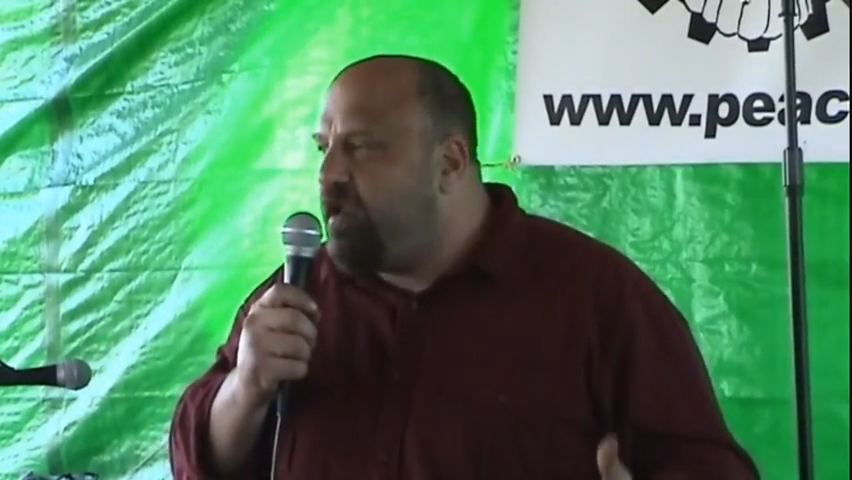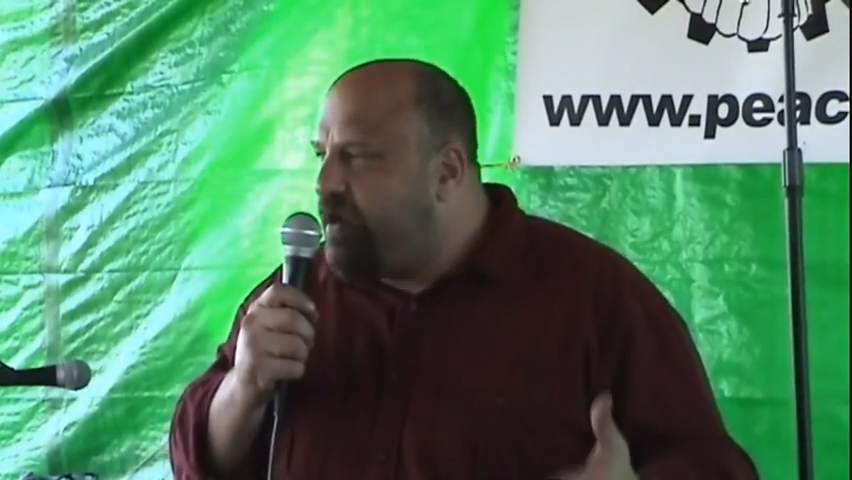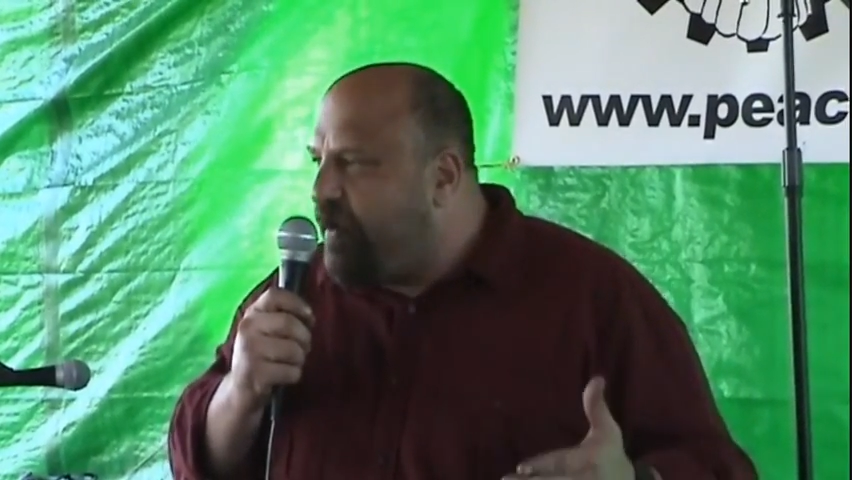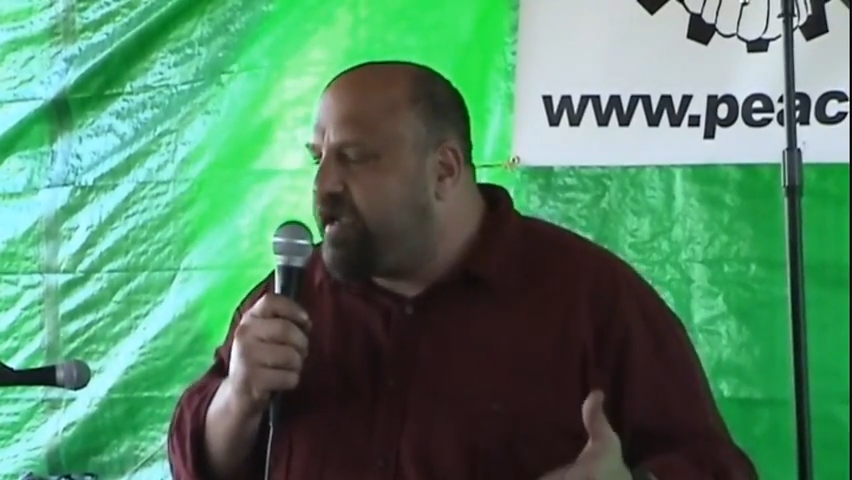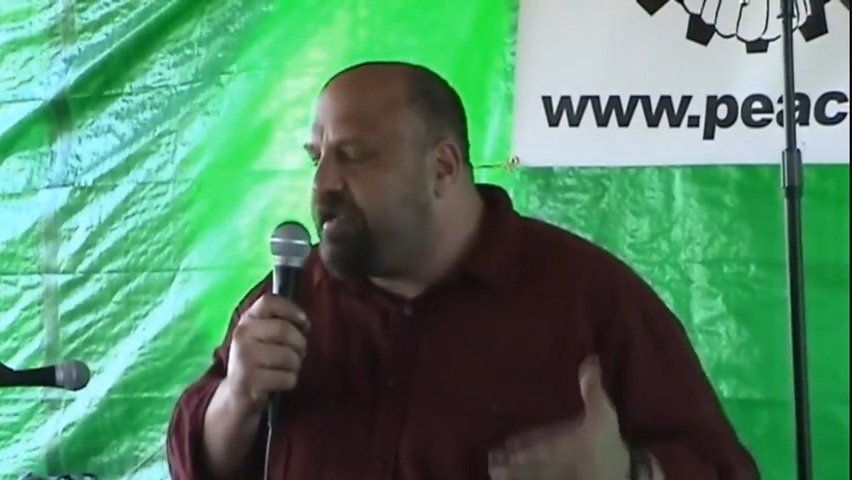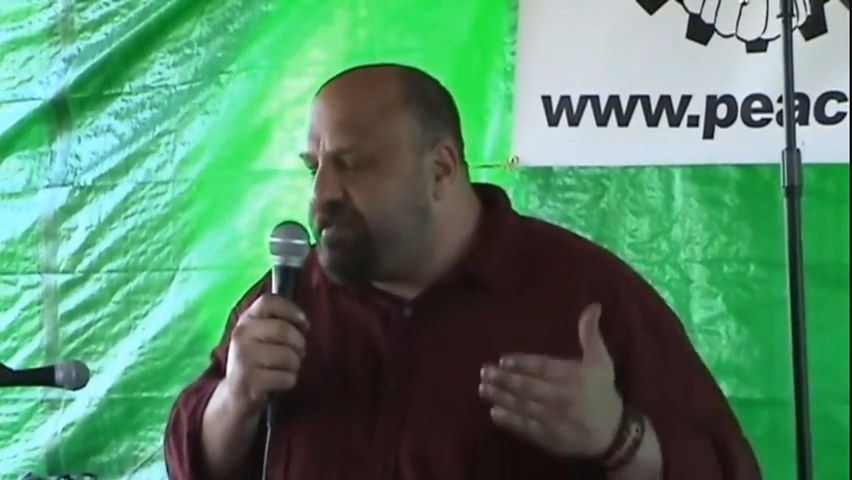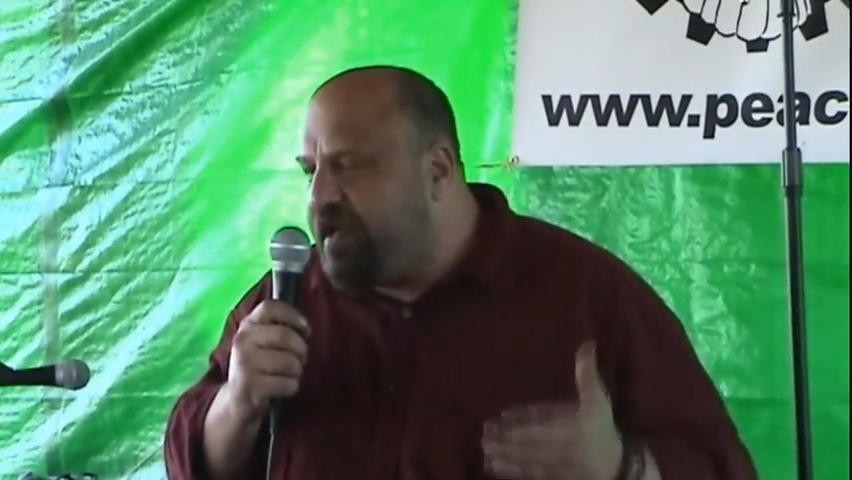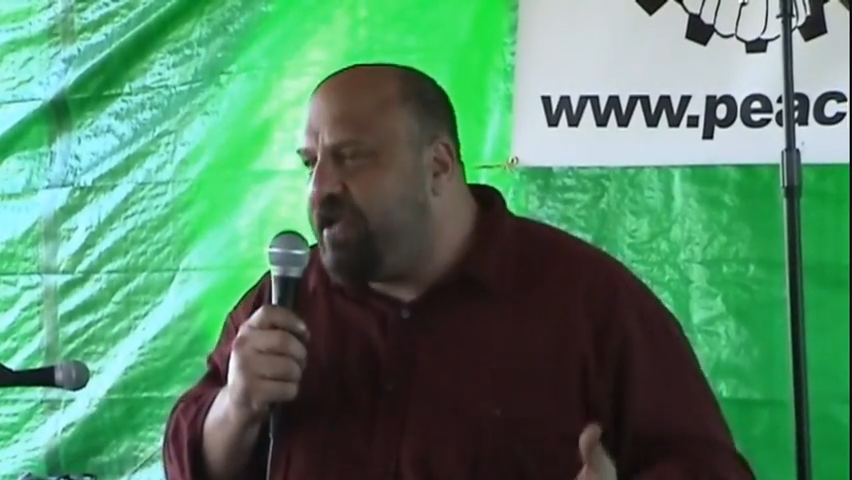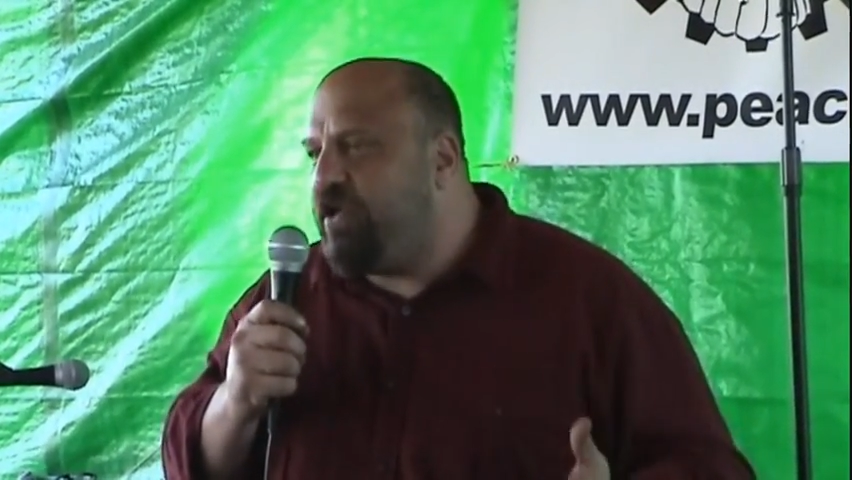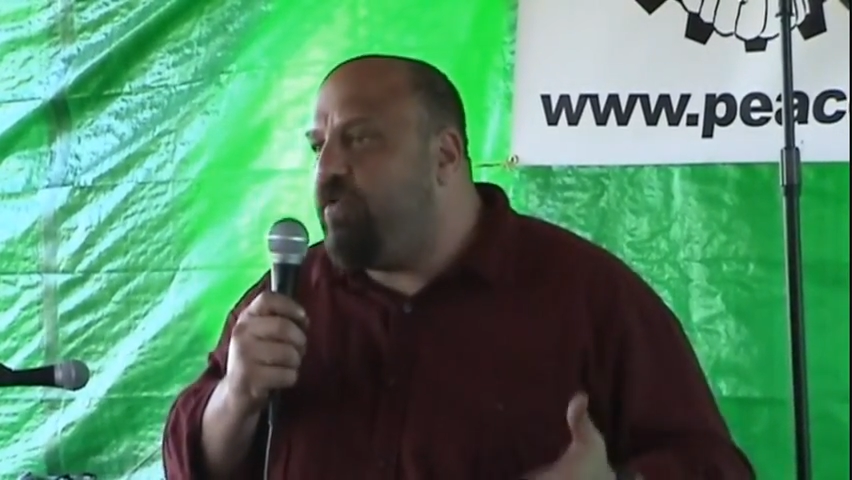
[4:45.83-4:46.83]
Now, I can
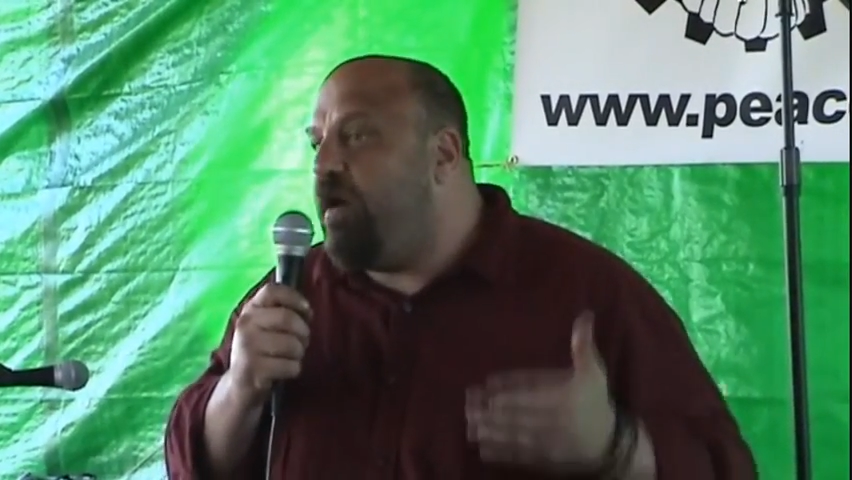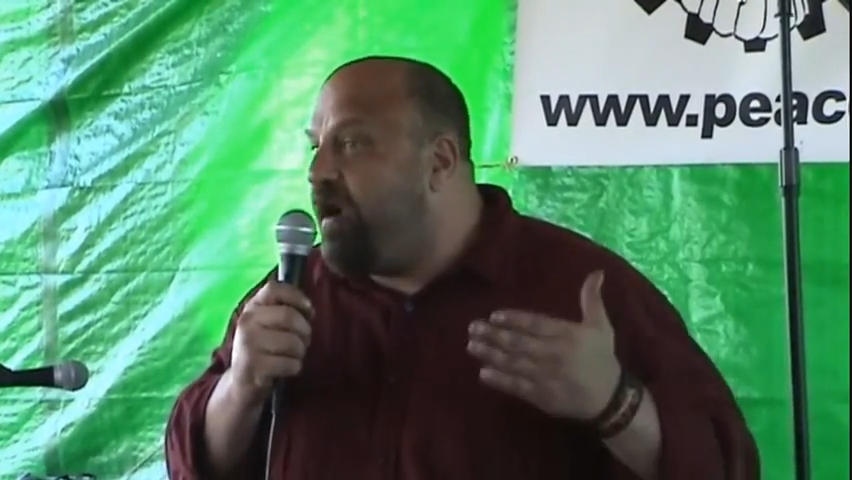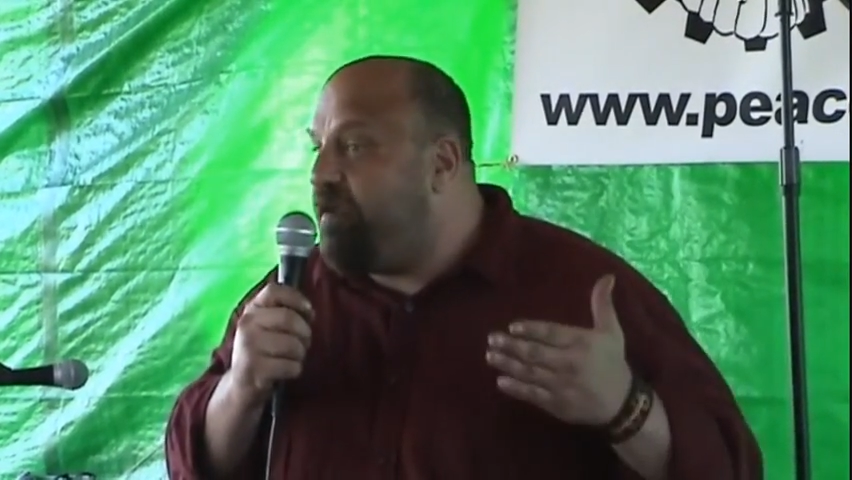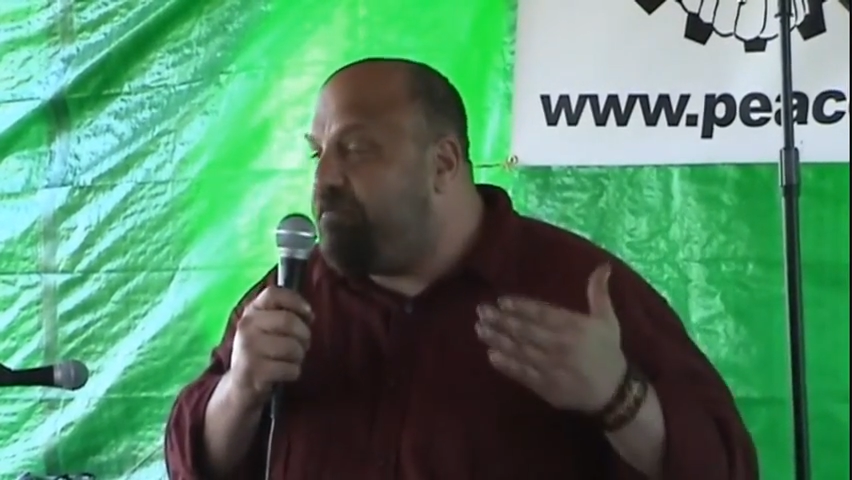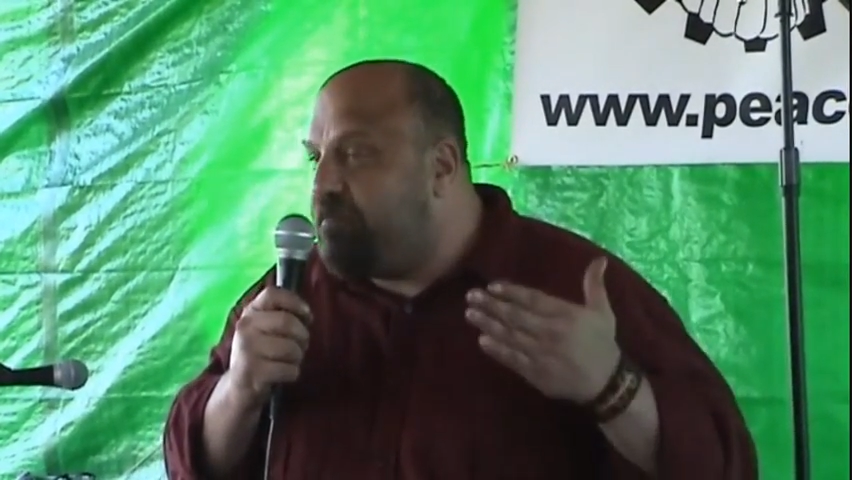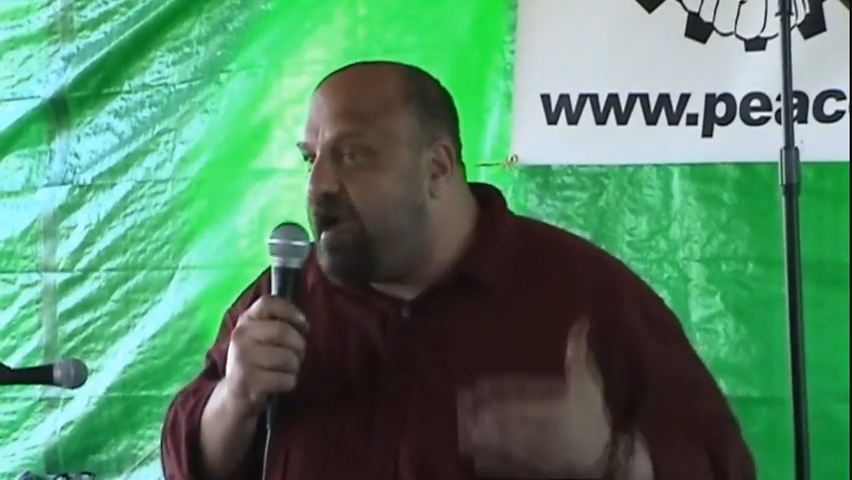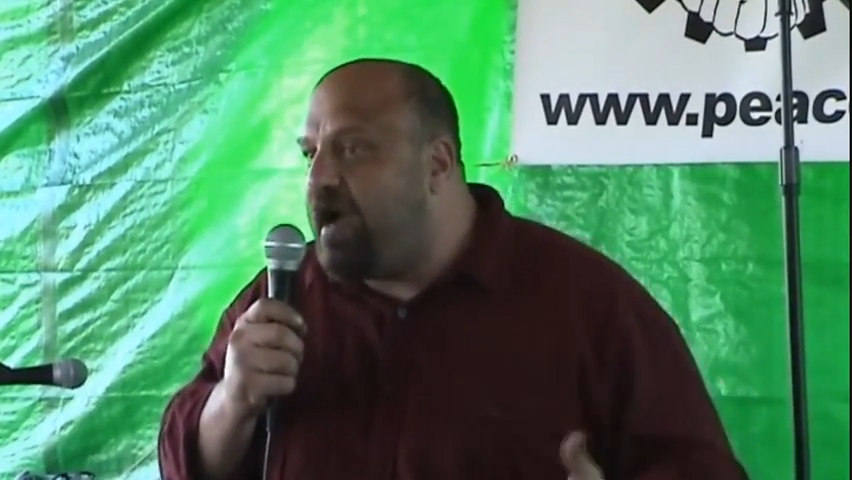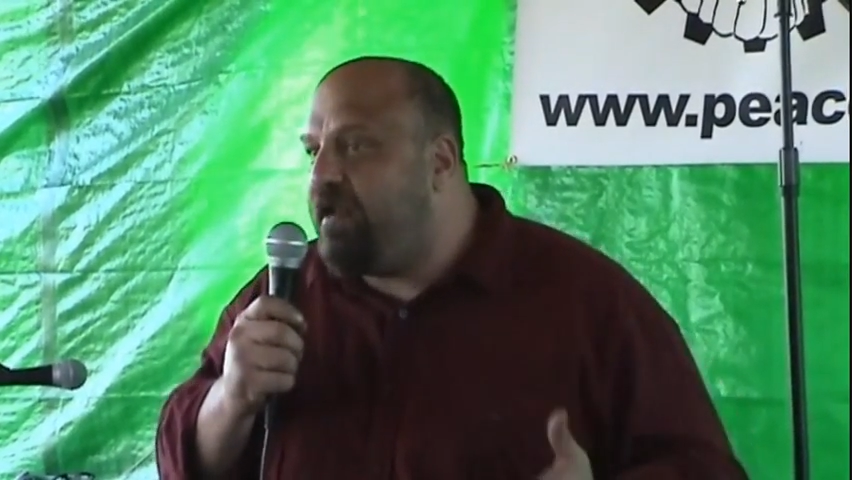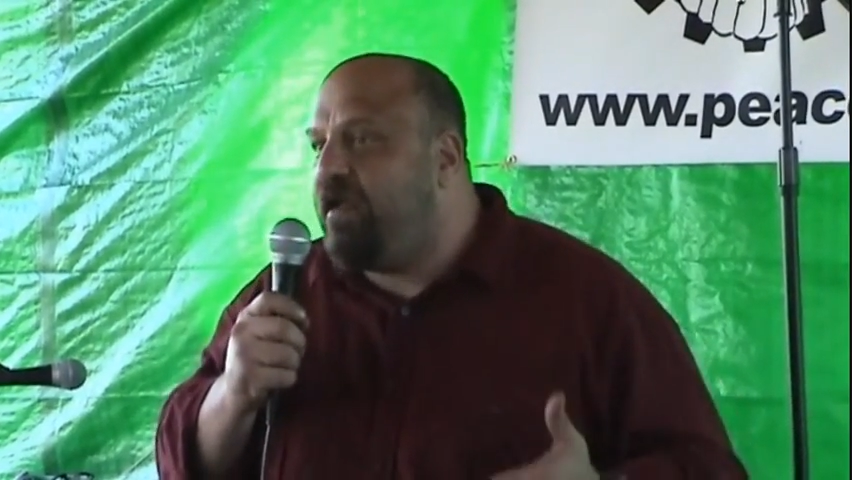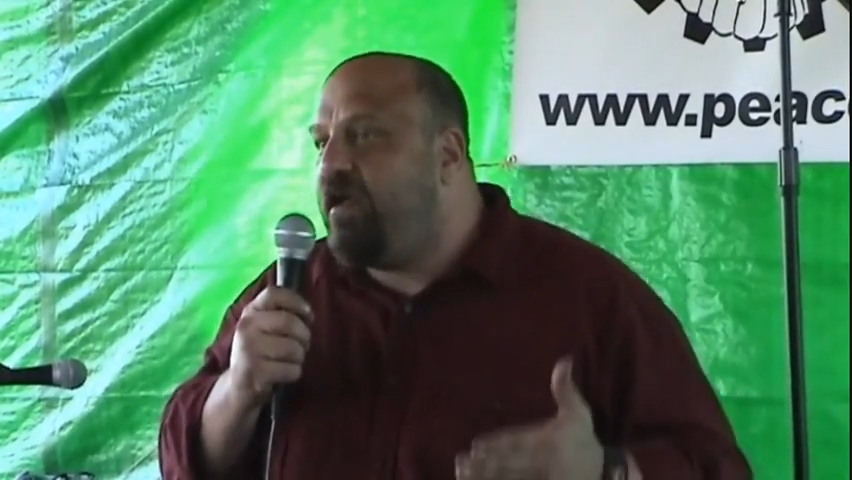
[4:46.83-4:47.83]
tell you I am
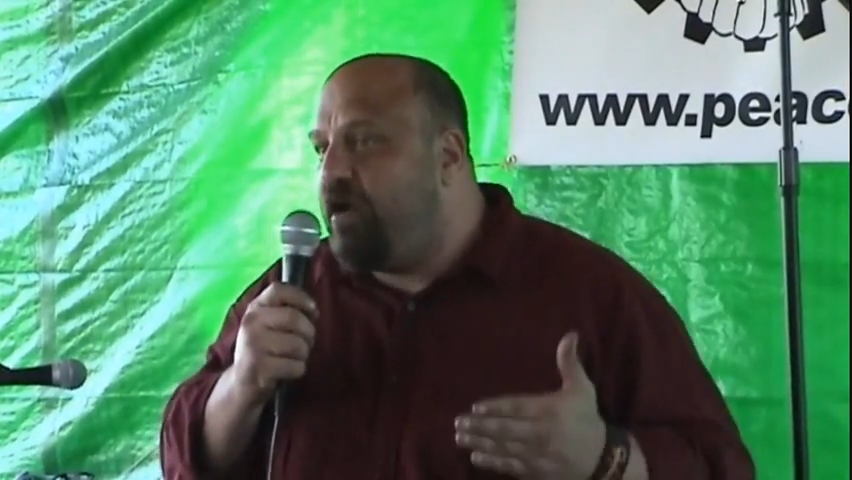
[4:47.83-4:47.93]
not